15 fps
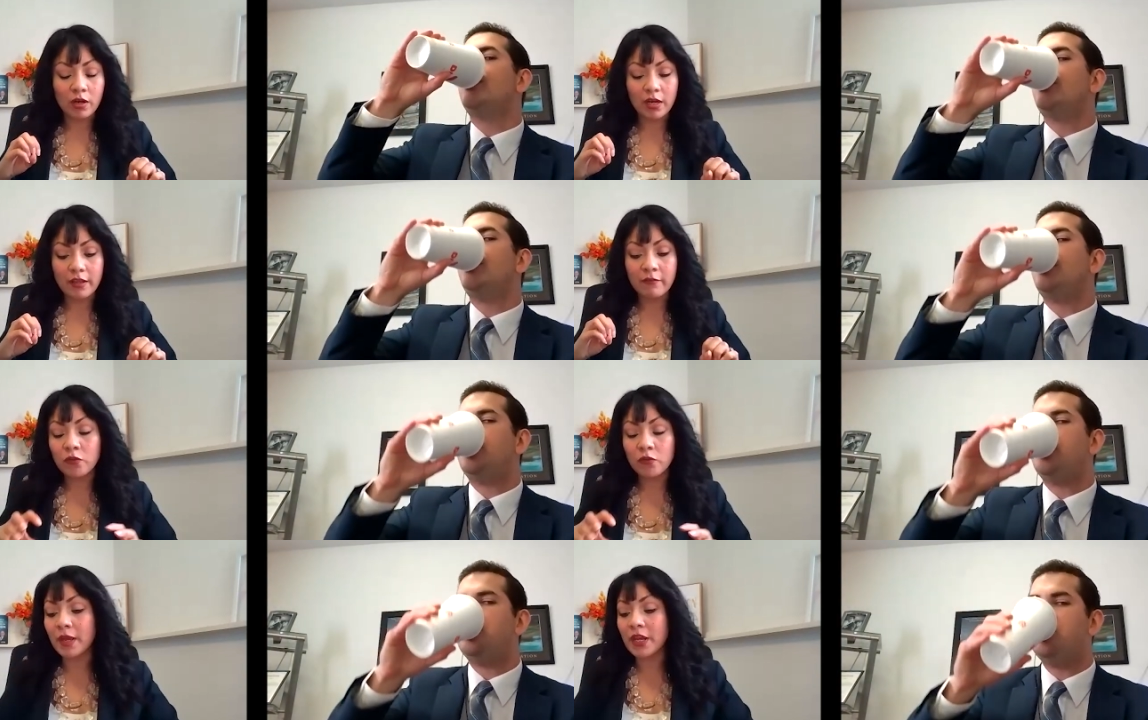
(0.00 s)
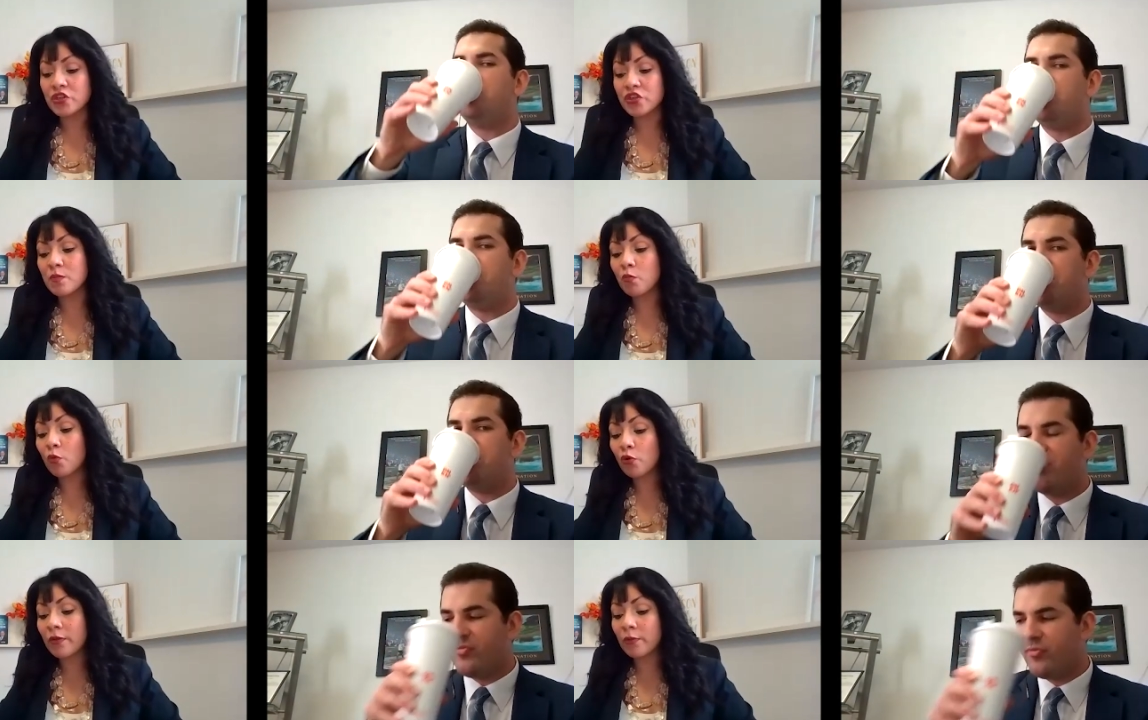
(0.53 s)
Speaker 1: information,
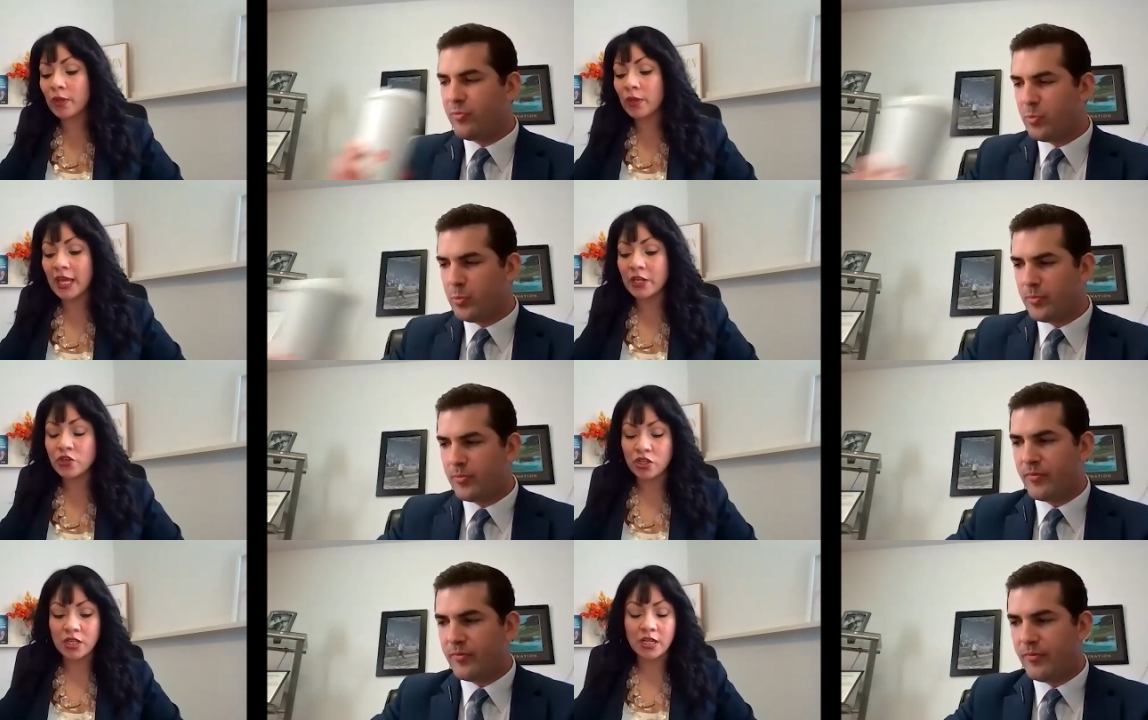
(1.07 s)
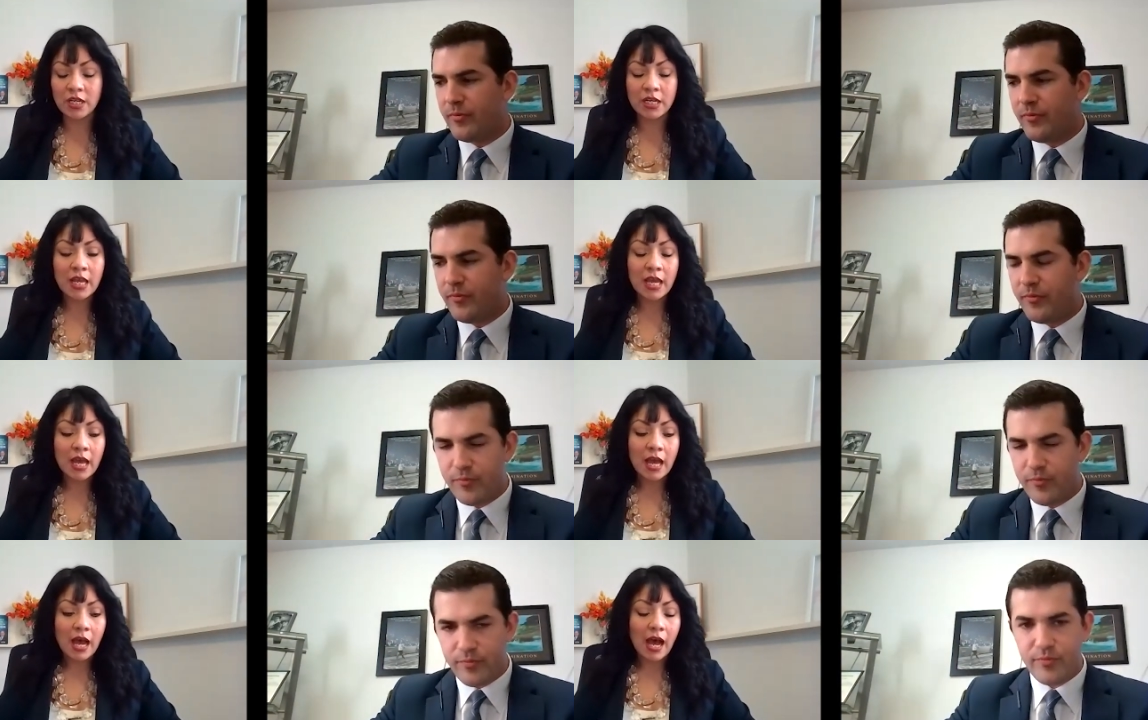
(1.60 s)
more education,
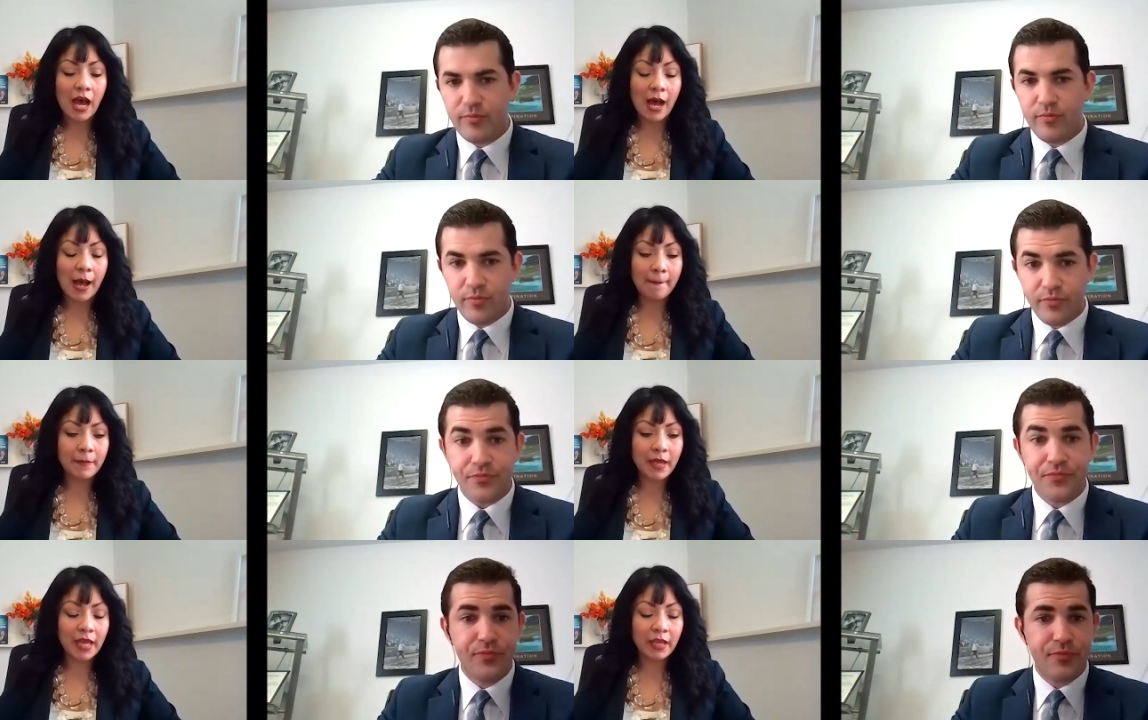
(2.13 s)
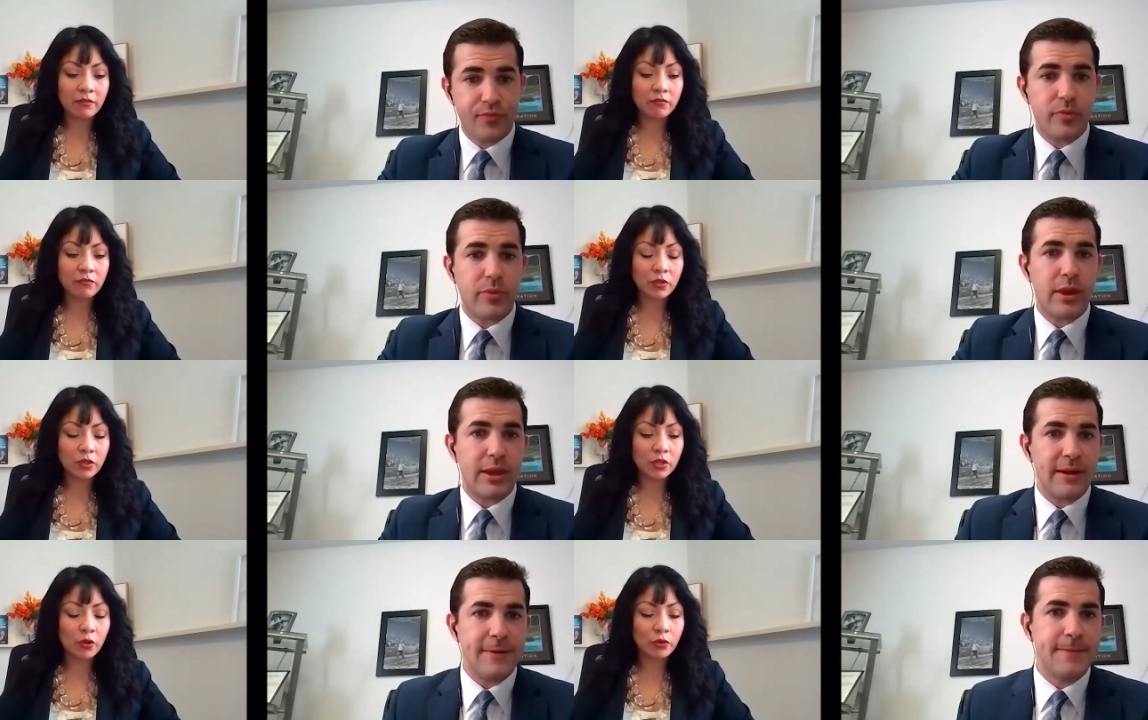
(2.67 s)

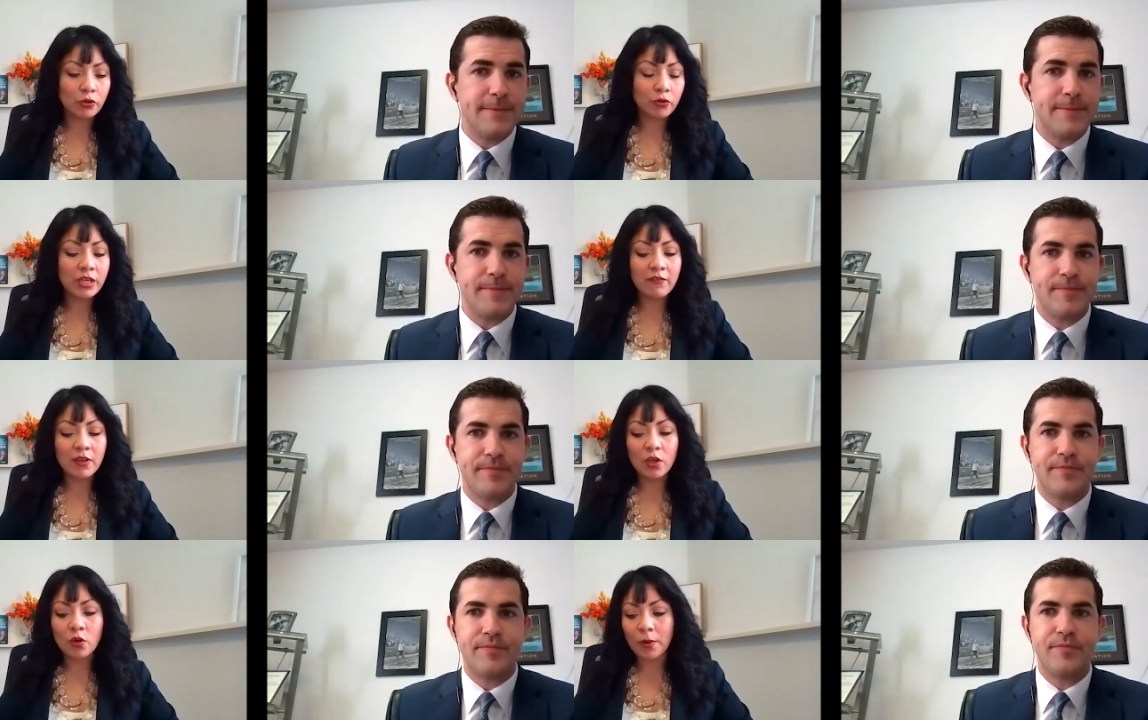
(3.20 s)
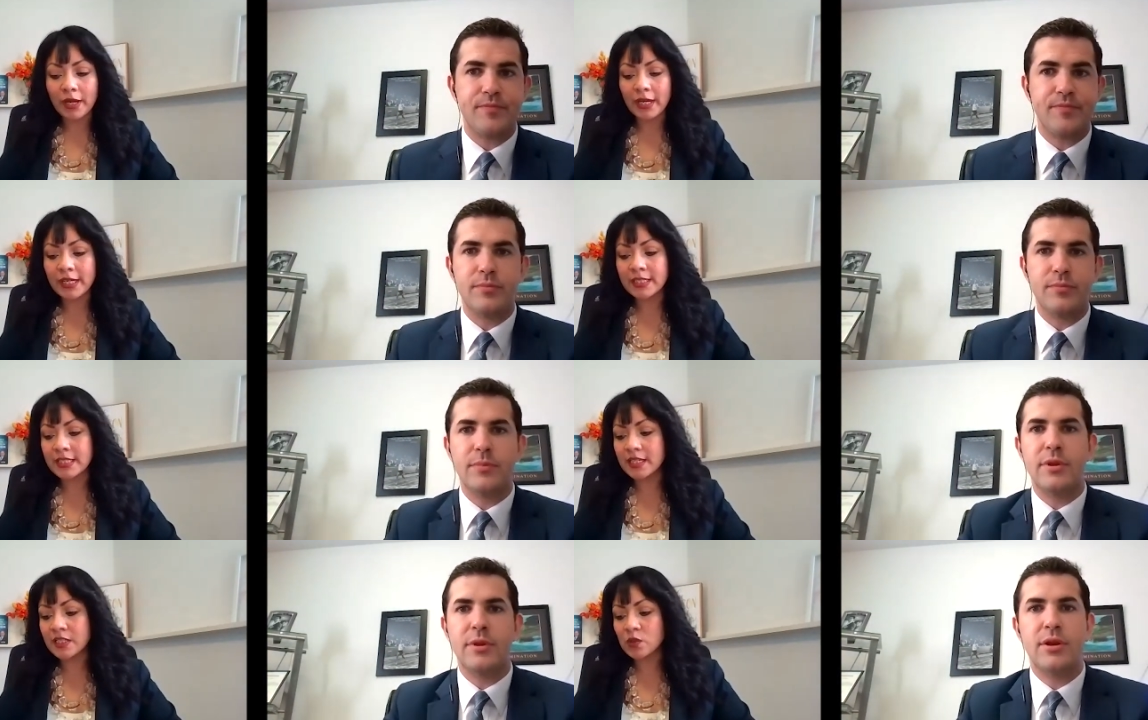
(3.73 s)
and, you're giving great
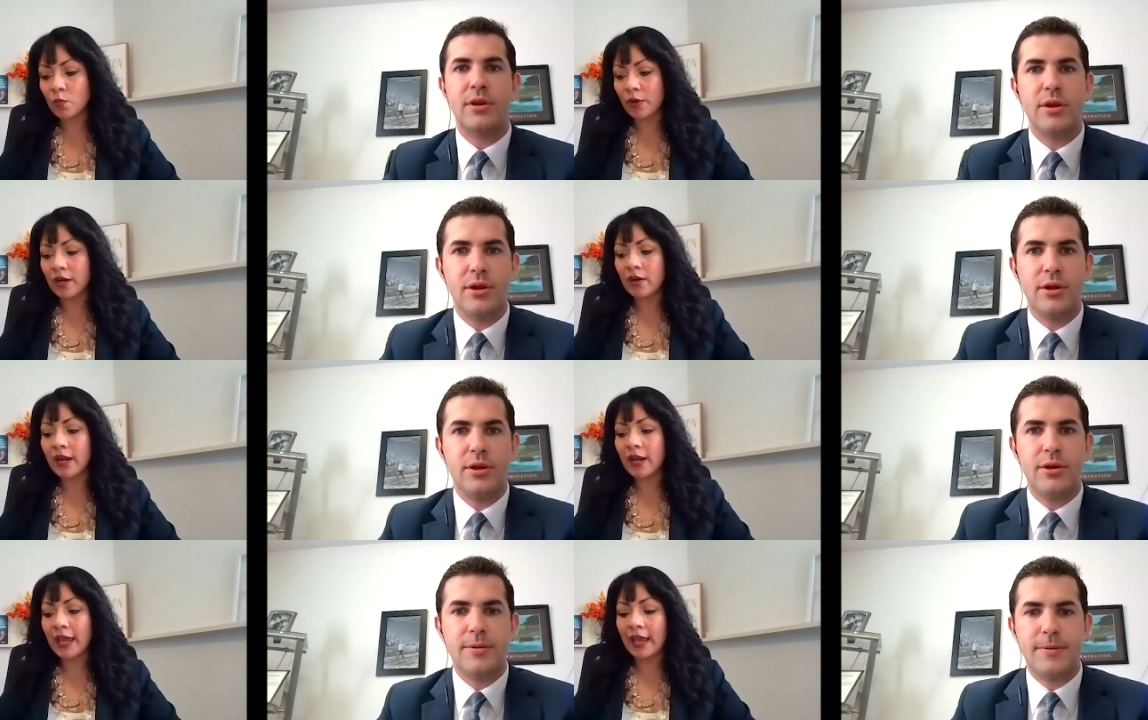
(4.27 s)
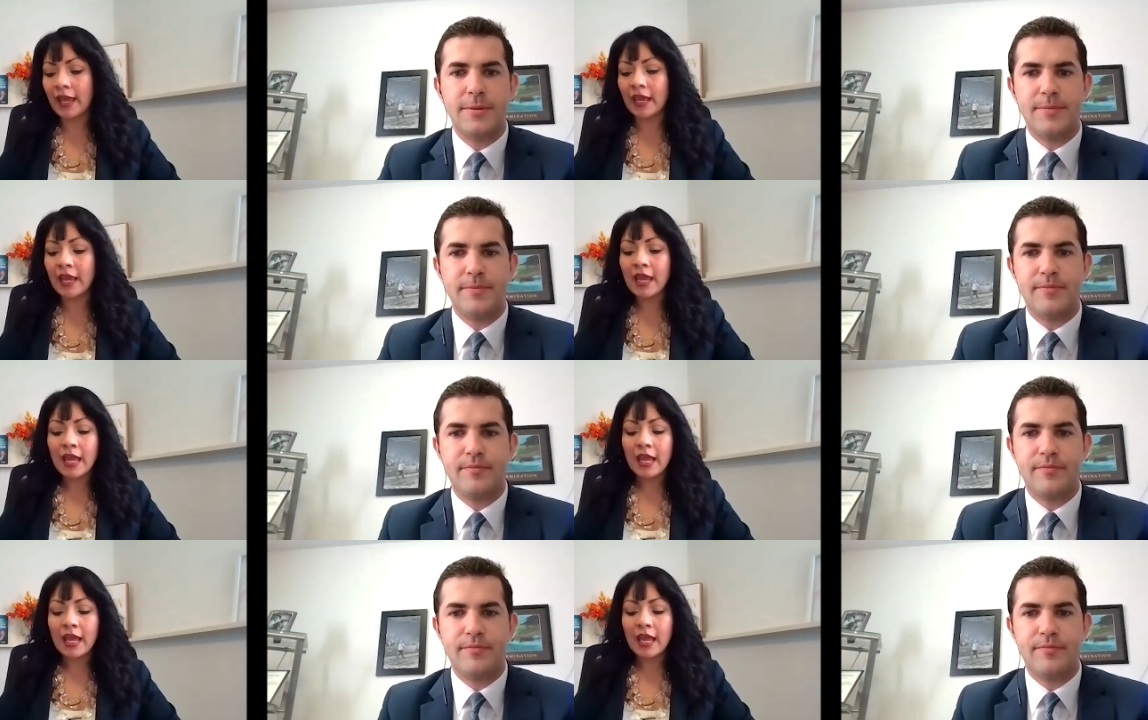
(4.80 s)
ideas where, hey,